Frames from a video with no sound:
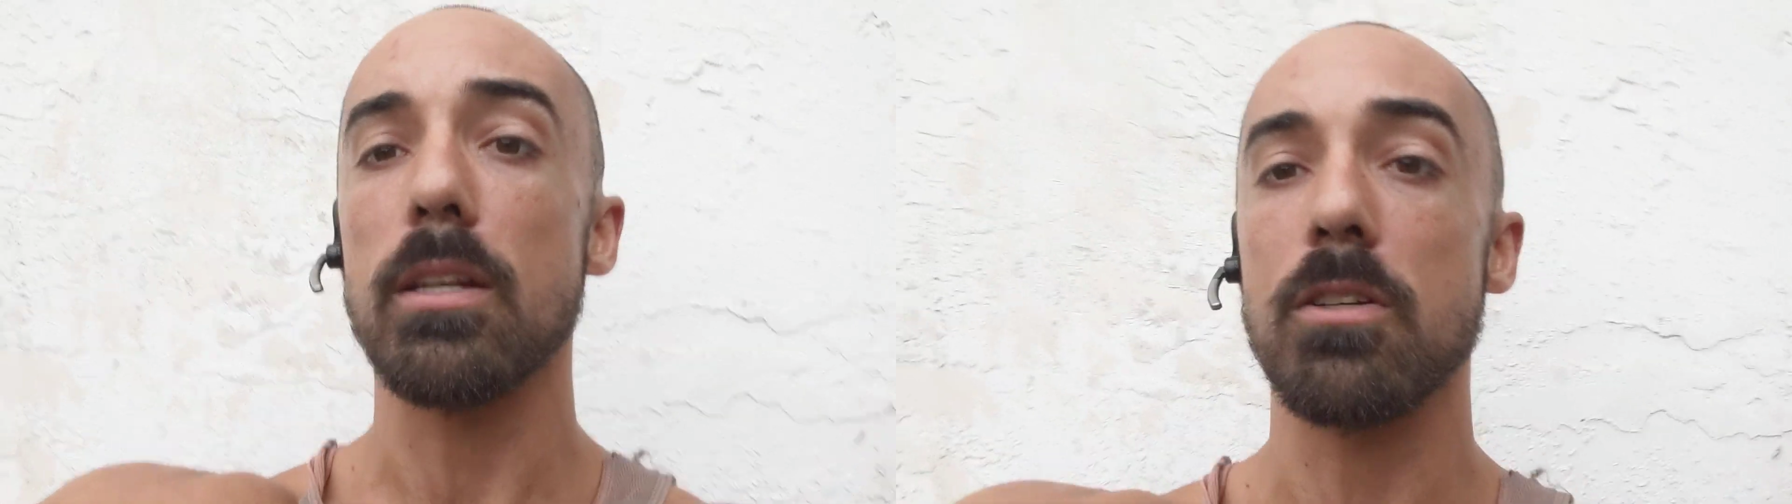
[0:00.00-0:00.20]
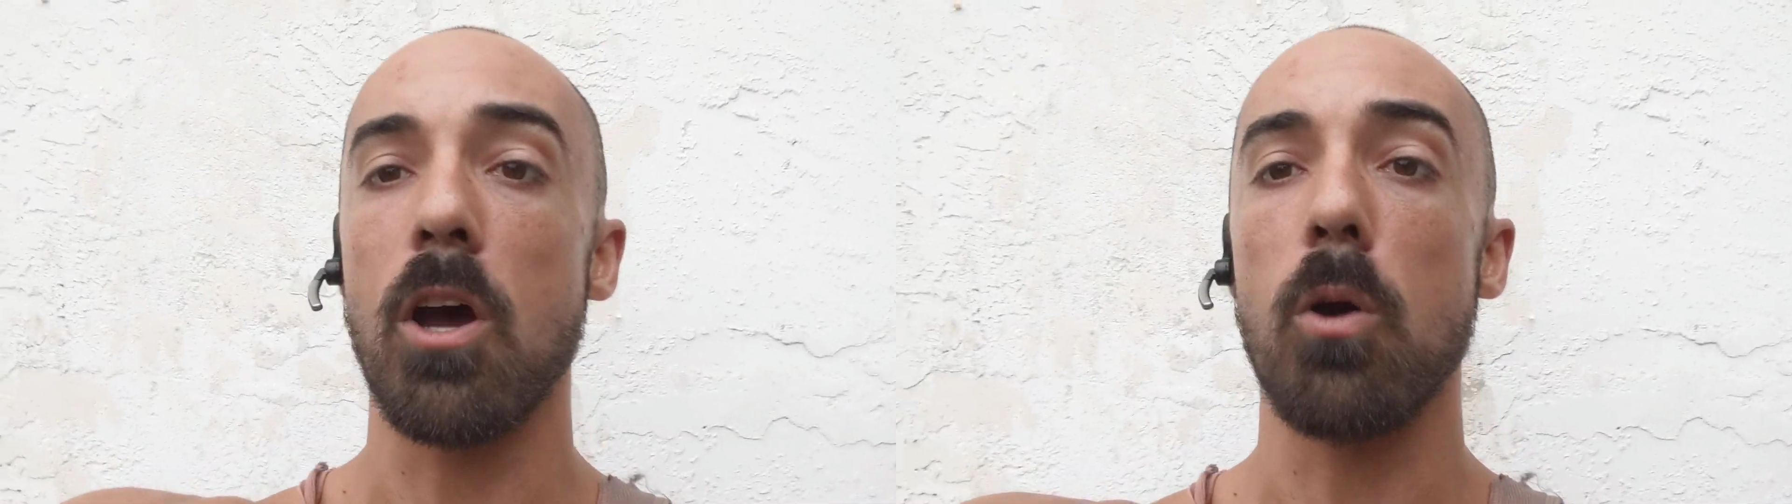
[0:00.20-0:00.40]

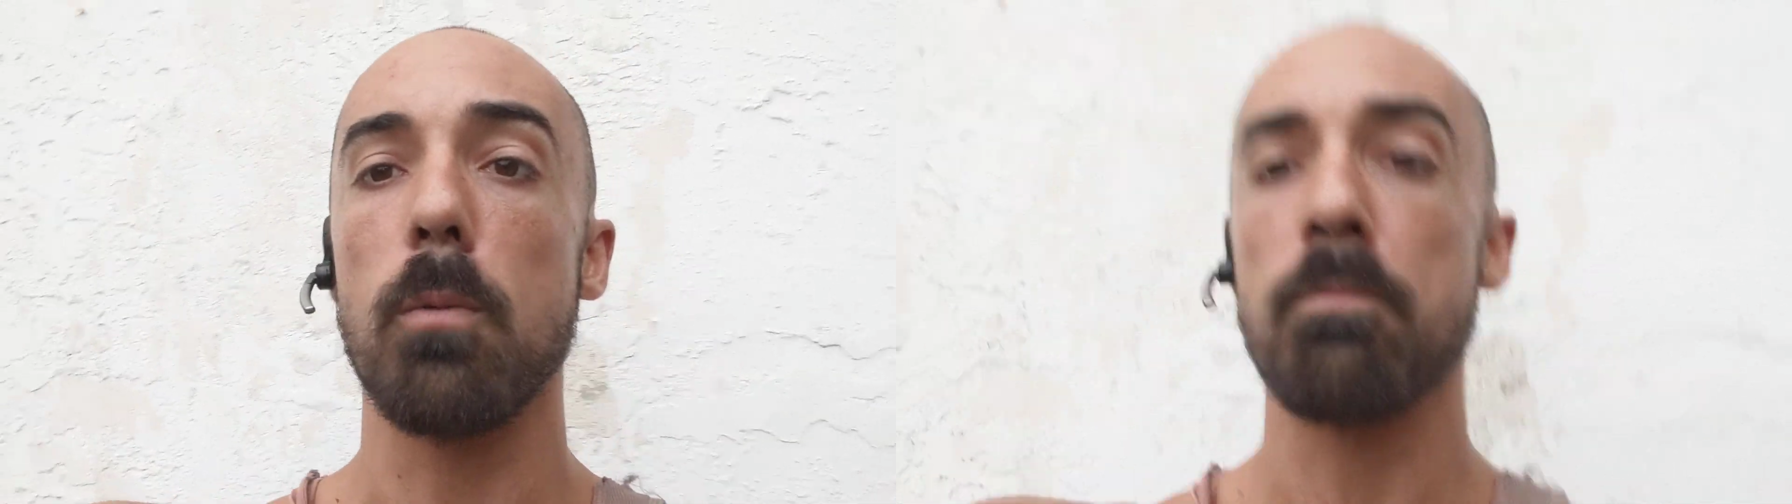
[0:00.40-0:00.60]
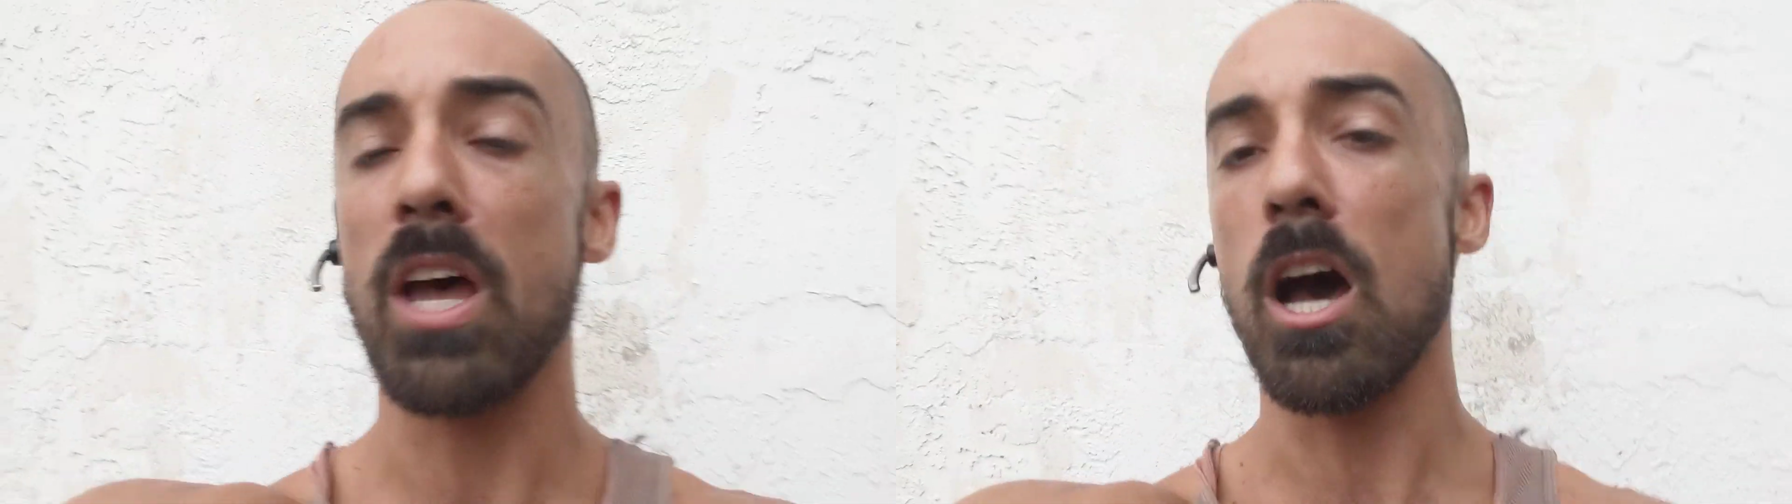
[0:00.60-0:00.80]
So,
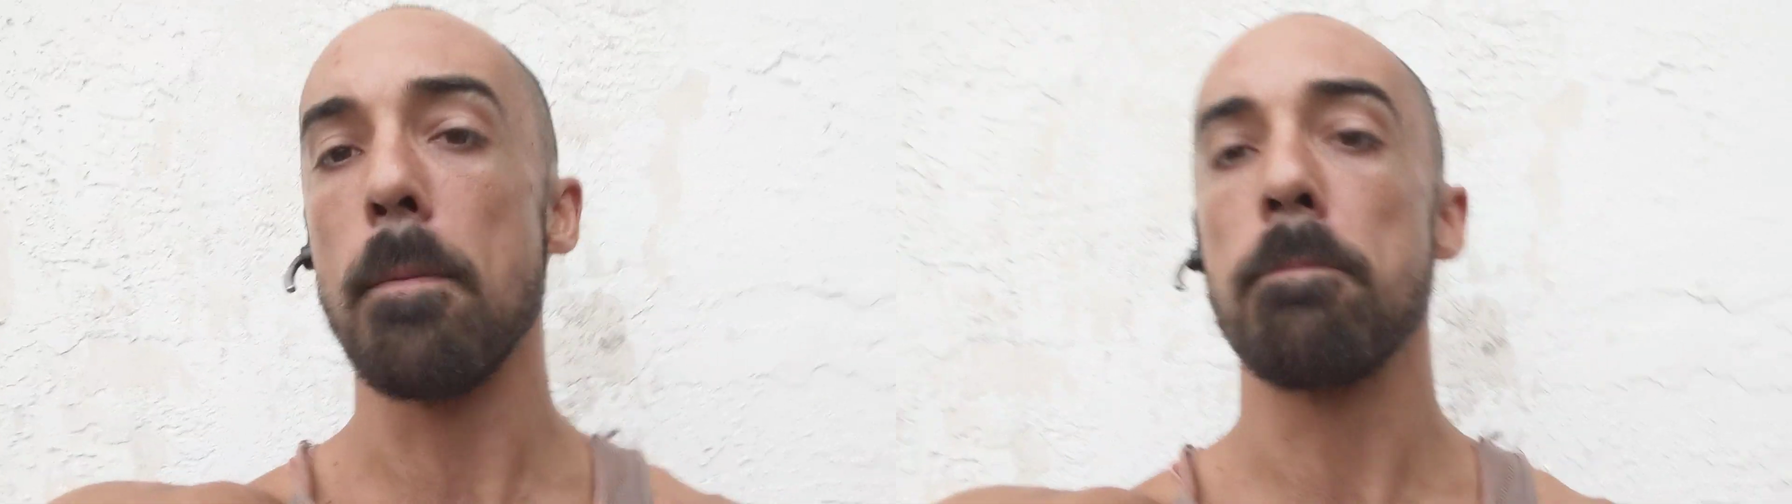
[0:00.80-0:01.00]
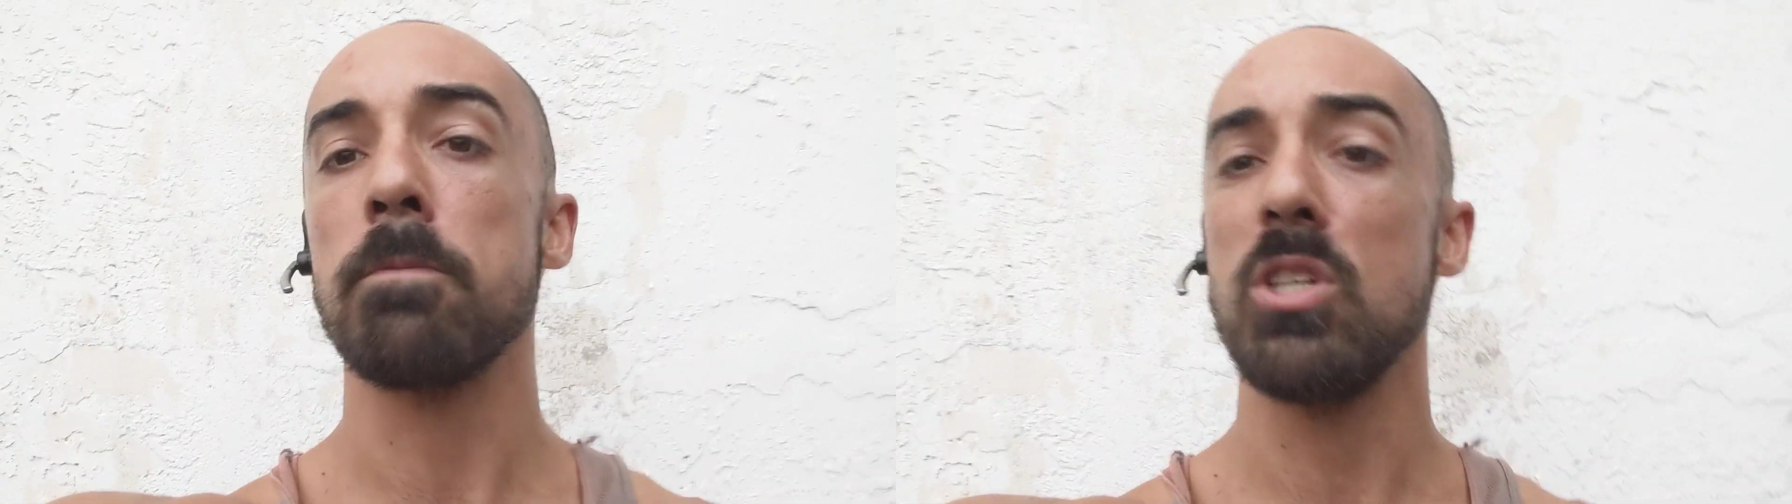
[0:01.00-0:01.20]

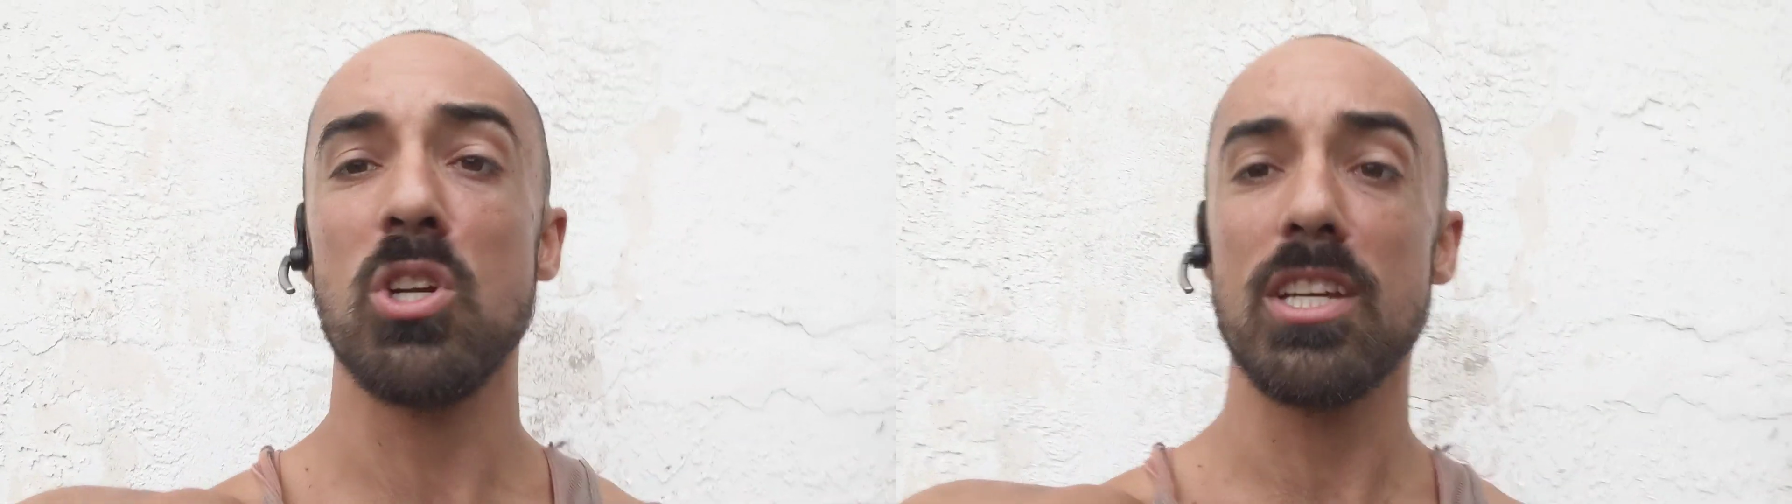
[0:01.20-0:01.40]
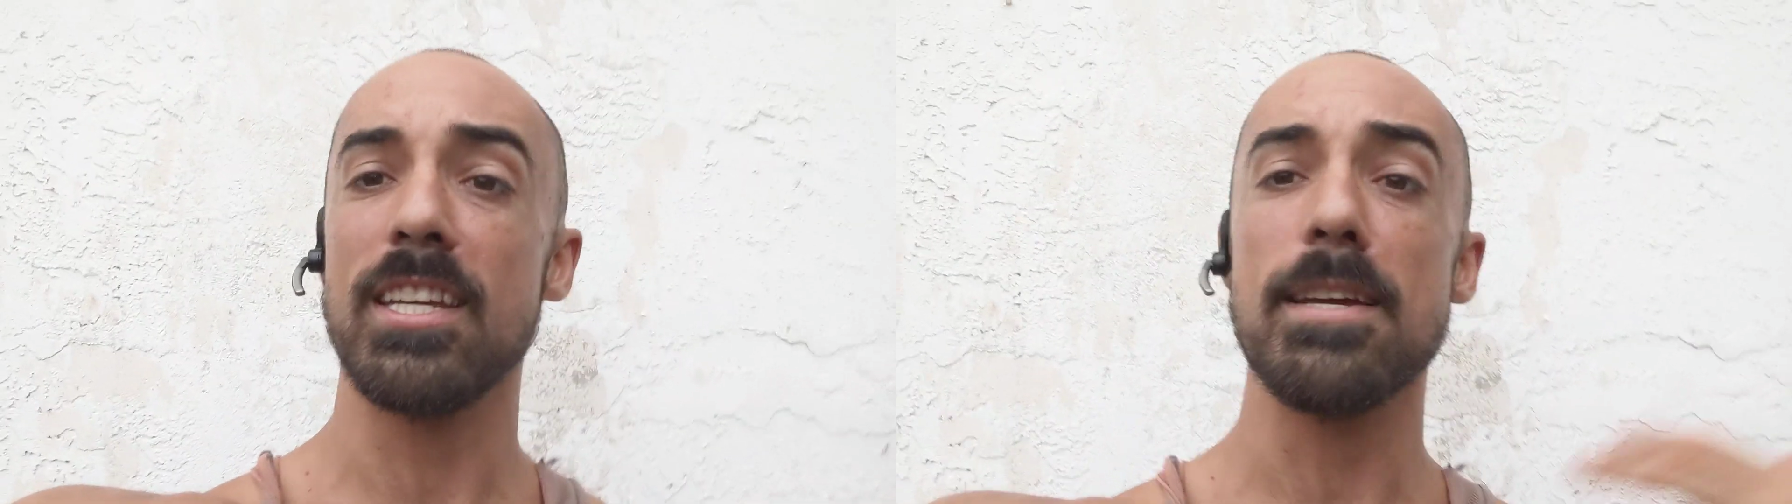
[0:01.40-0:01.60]
you
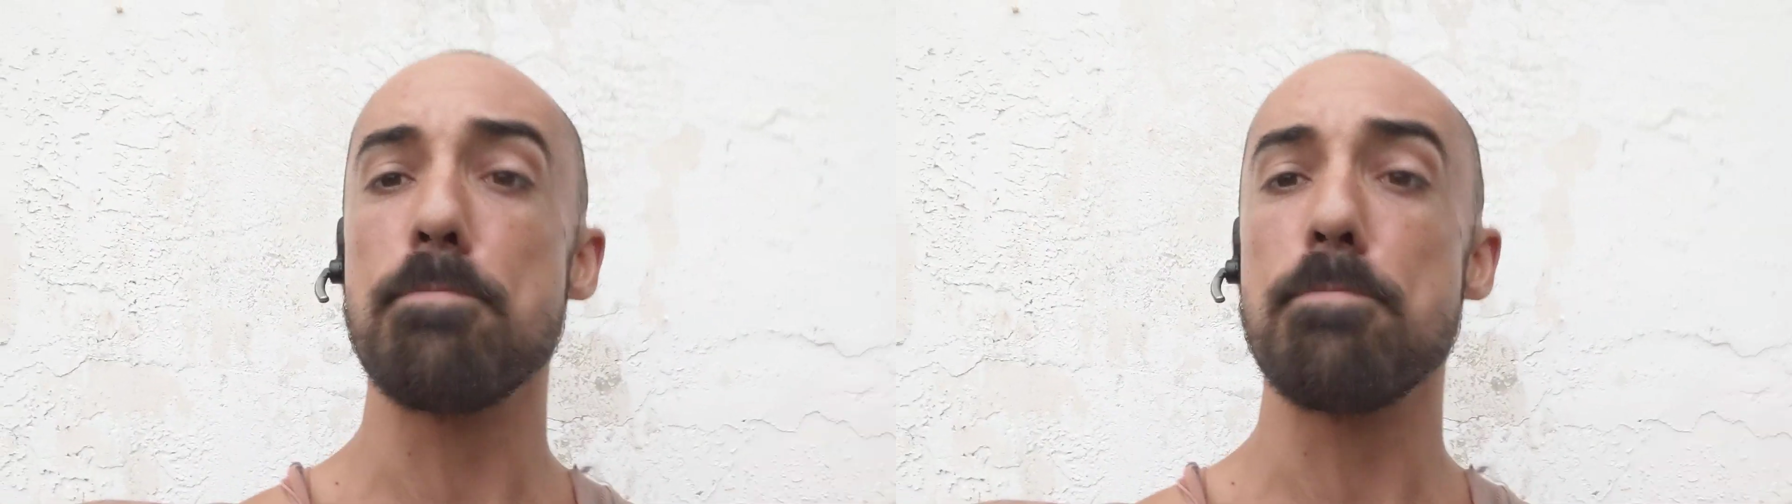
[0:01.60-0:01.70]
can get